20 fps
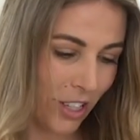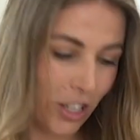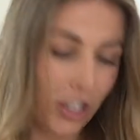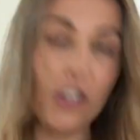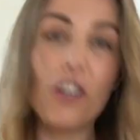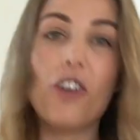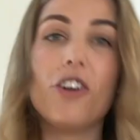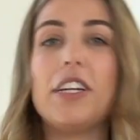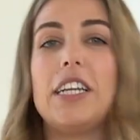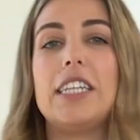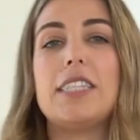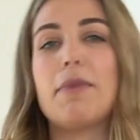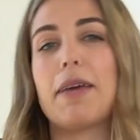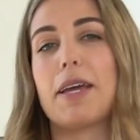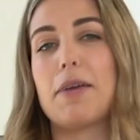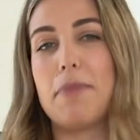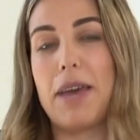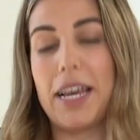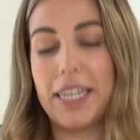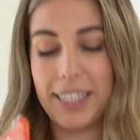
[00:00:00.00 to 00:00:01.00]
You don't need to
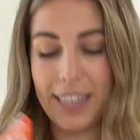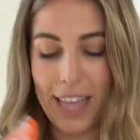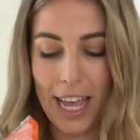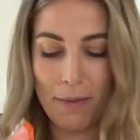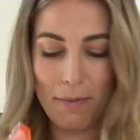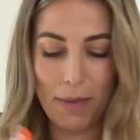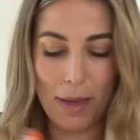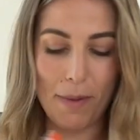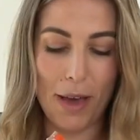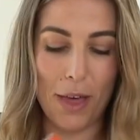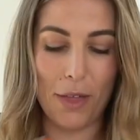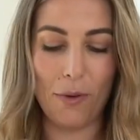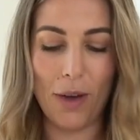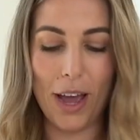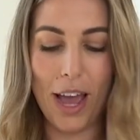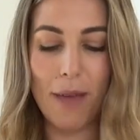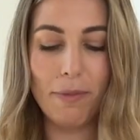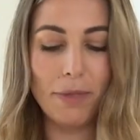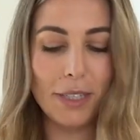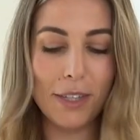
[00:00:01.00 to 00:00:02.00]
make a mess like me, by the
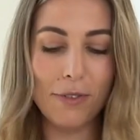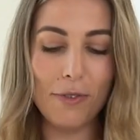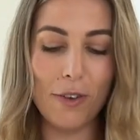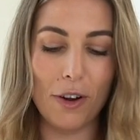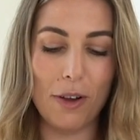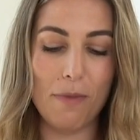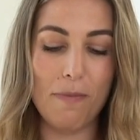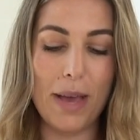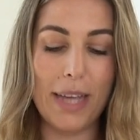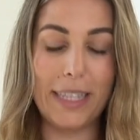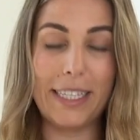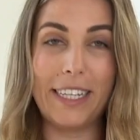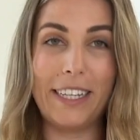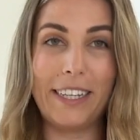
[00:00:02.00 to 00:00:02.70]
way. I'm just a very messy